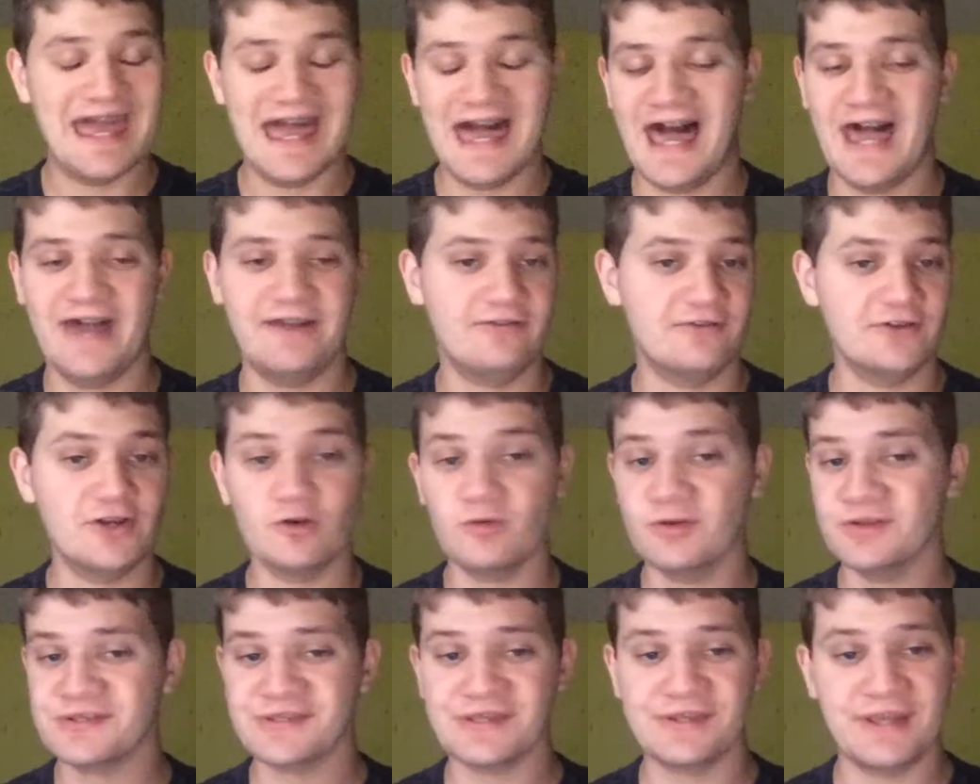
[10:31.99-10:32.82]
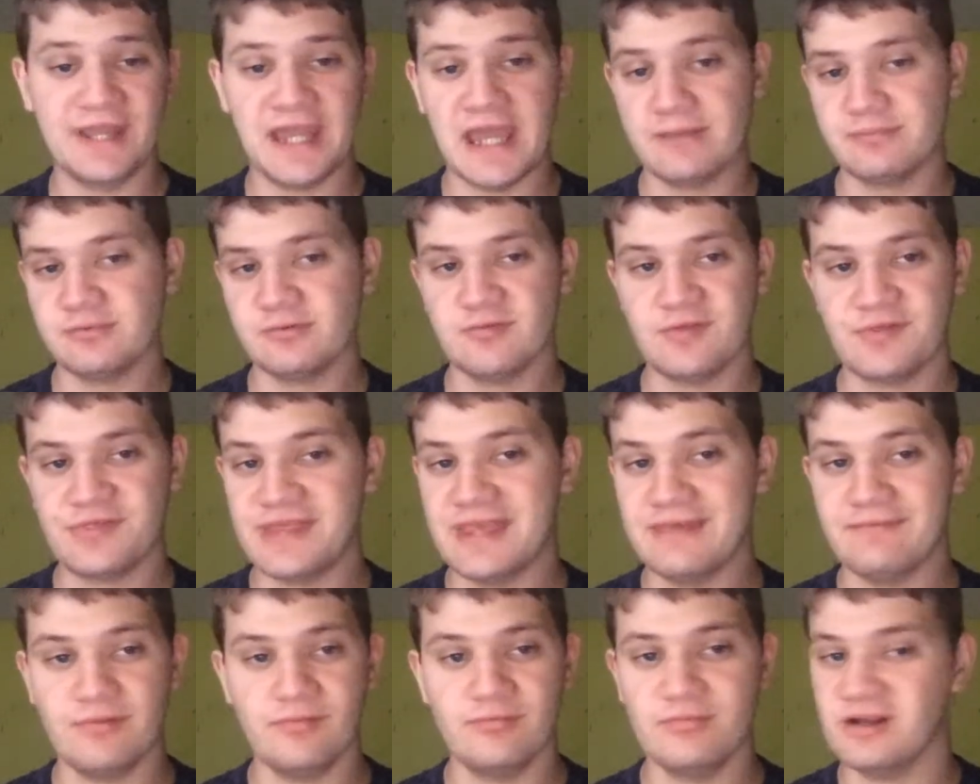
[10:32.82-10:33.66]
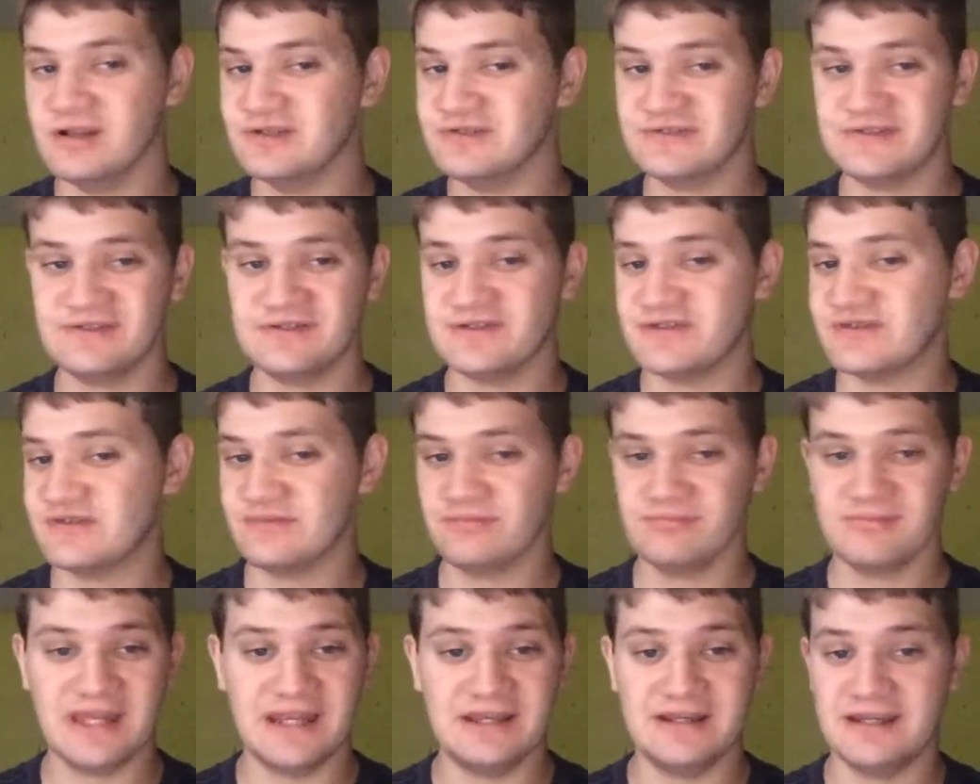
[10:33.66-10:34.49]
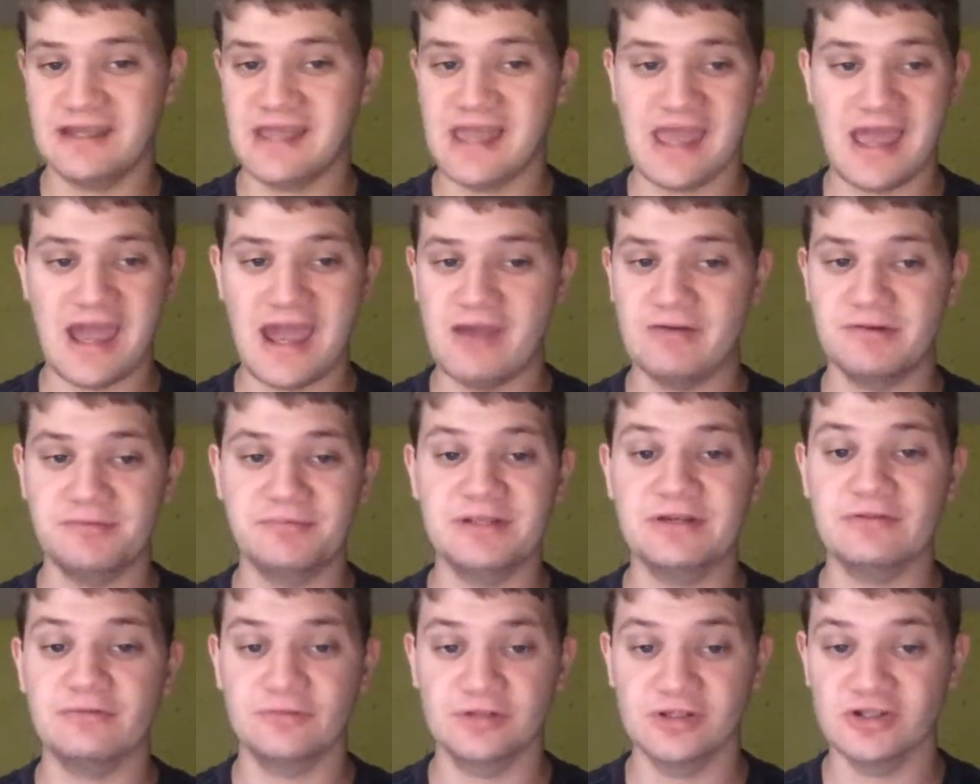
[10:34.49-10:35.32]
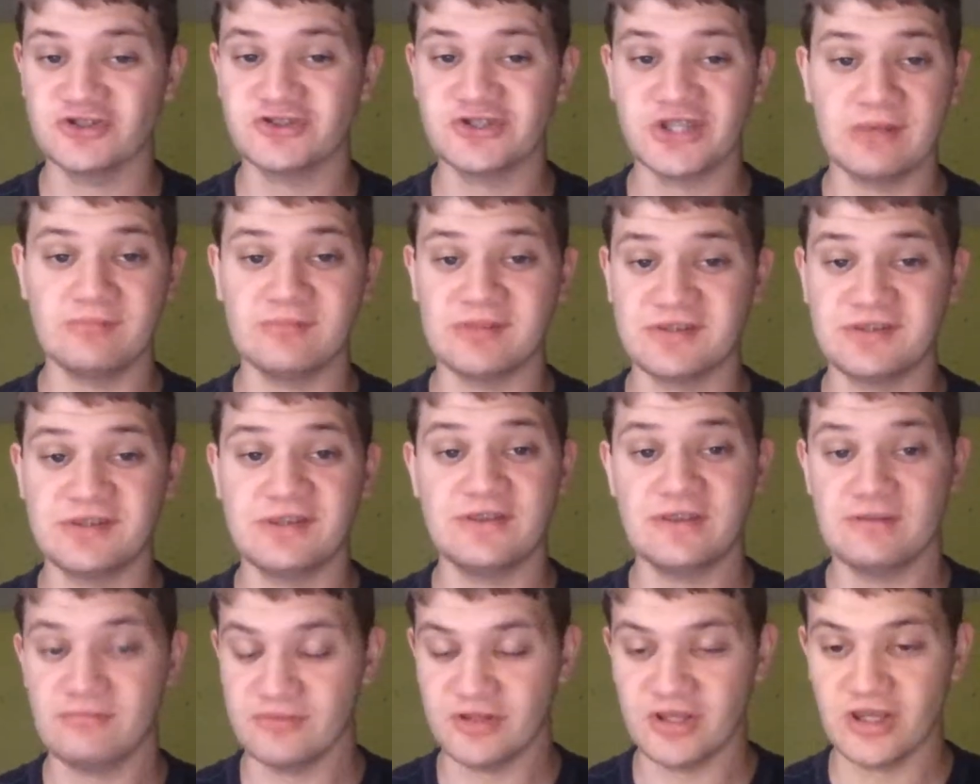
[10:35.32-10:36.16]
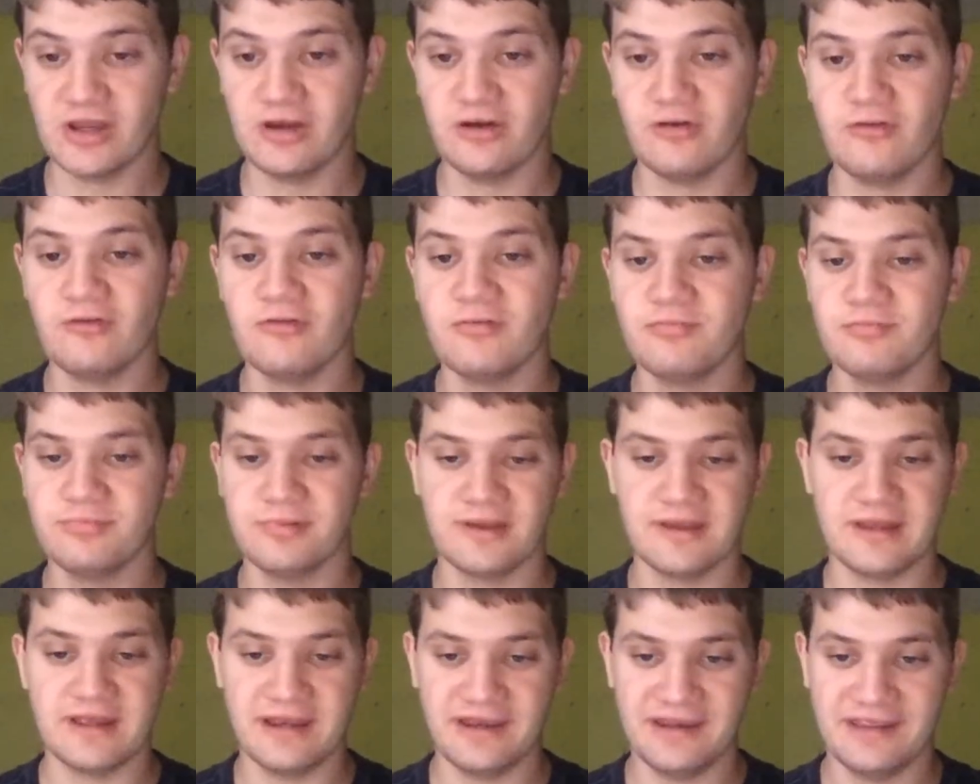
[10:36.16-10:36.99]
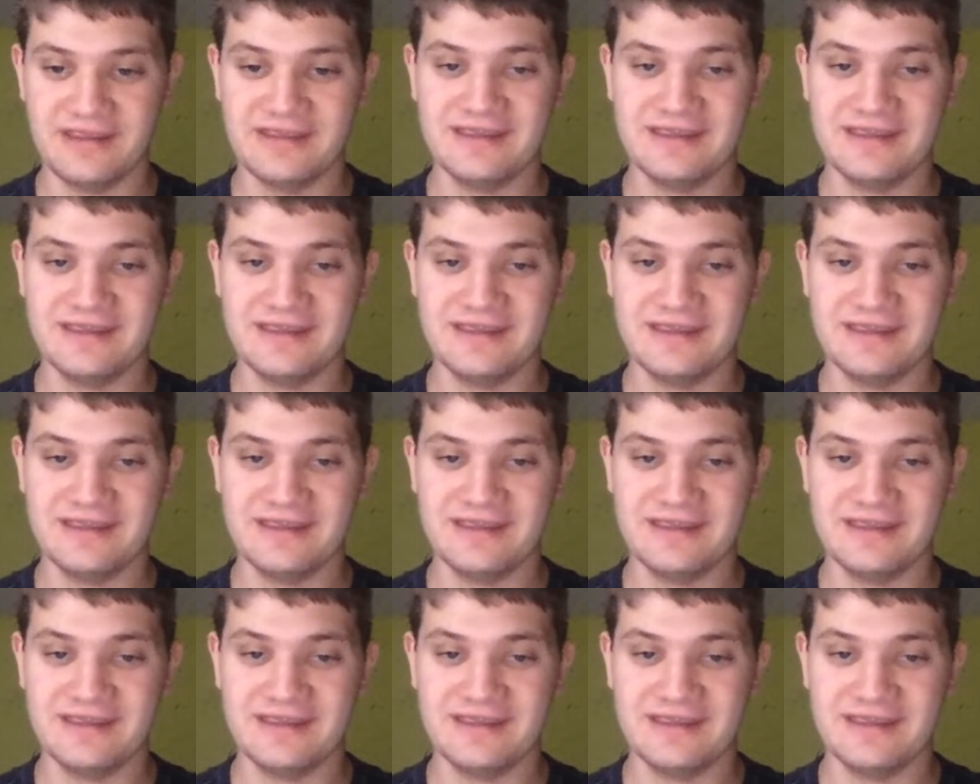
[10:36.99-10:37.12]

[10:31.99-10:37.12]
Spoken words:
I don't know what's going to happen with Dave & Buster's. It would be a real shame to see them go, but